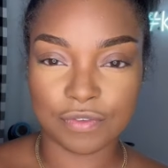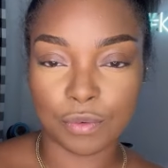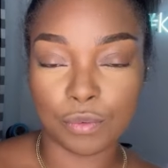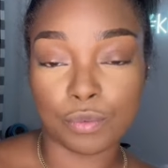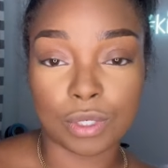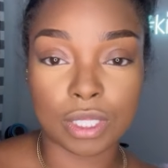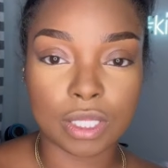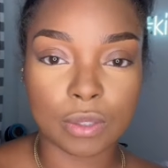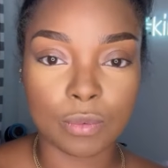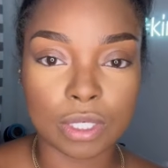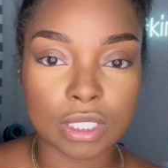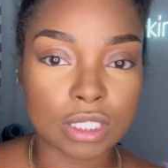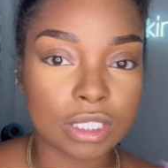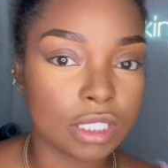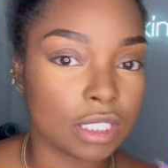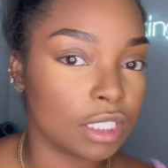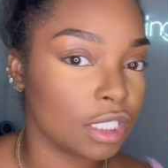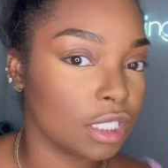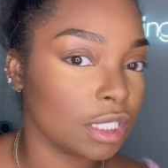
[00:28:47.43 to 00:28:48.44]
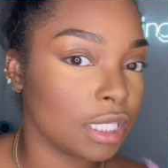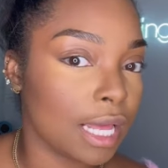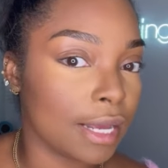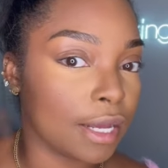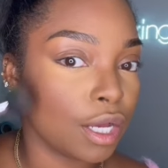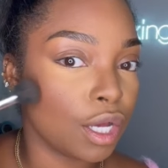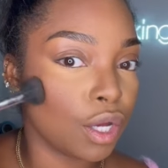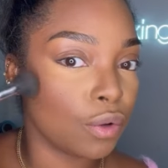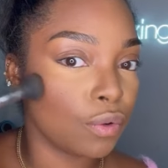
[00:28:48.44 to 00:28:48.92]
really wanted to just like
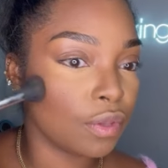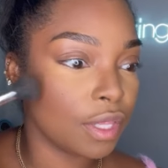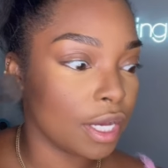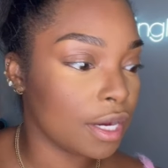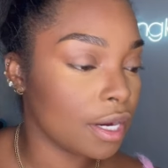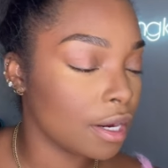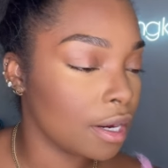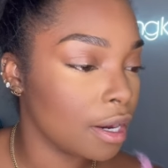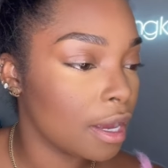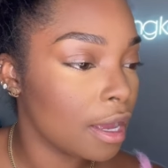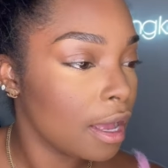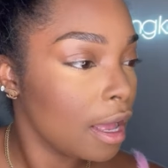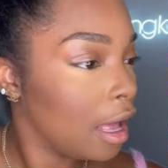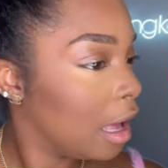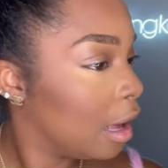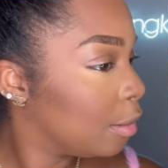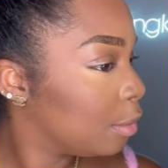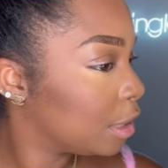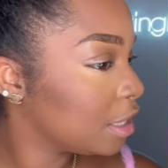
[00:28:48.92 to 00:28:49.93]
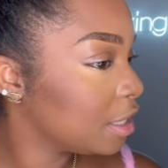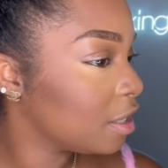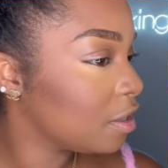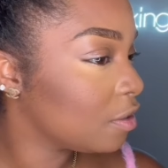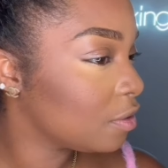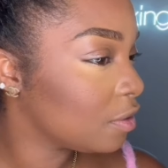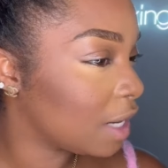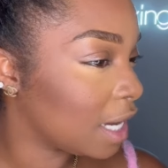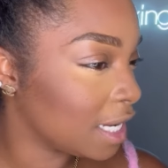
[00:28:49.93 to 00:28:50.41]
go there. But
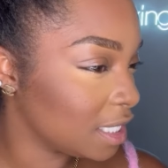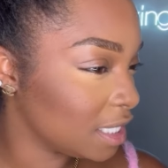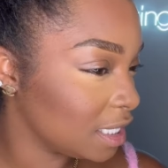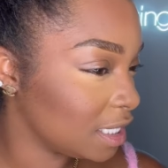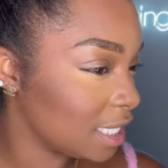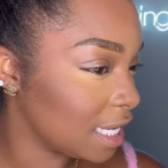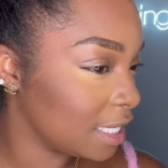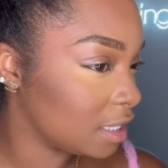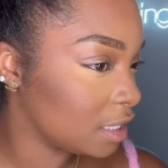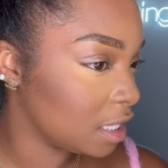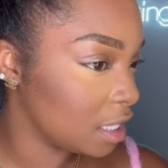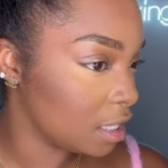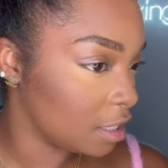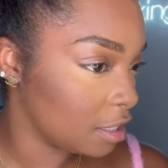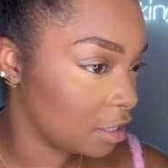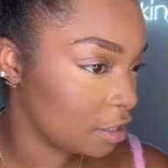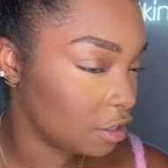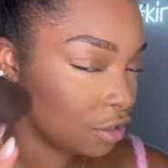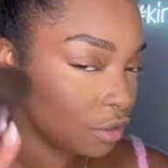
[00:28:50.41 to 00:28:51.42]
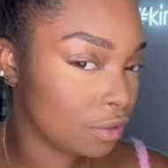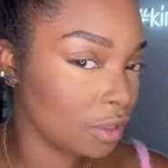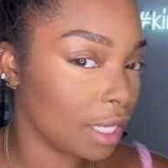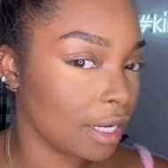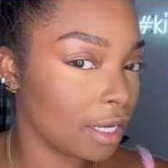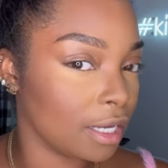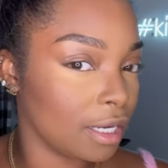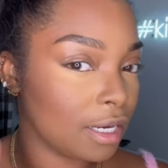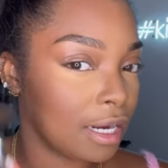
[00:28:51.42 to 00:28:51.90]
no, I just like to do
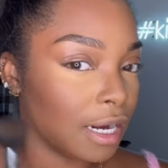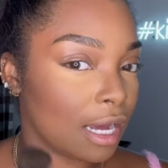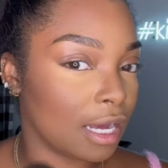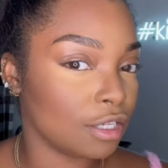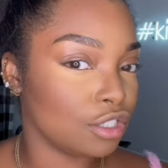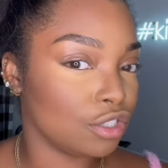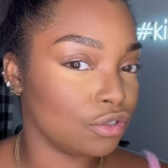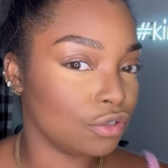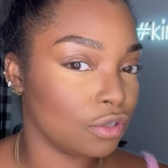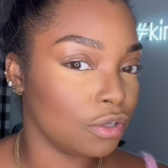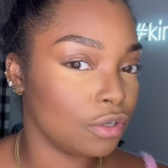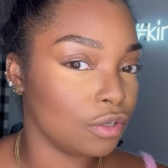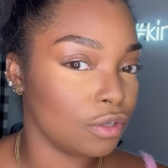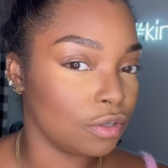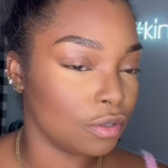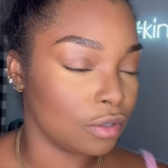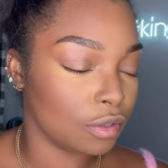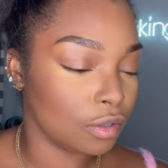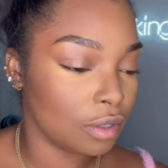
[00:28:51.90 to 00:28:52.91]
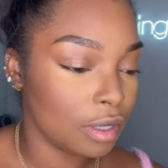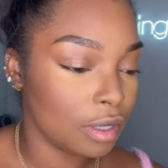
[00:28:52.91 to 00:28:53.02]
like a natural